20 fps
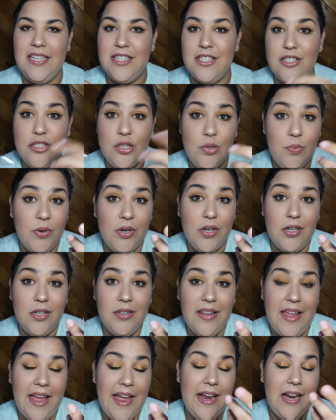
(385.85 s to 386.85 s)
It's
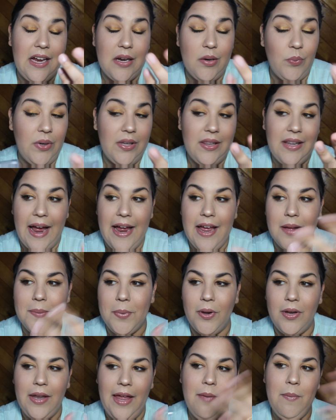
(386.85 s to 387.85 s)
super like
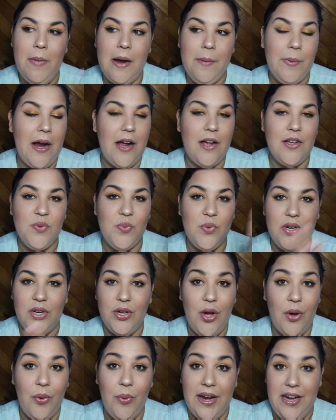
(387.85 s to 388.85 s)
reliable. Like my brows
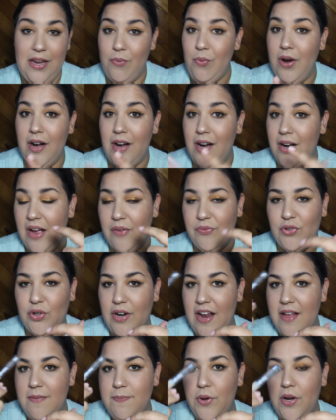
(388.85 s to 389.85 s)
wouldn't go anywhere
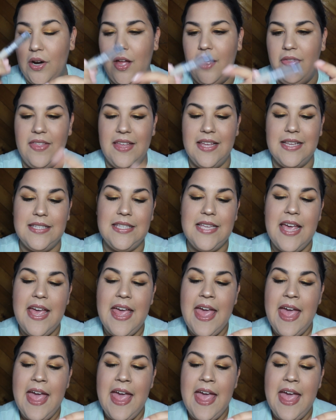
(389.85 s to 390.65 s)
after I put on this.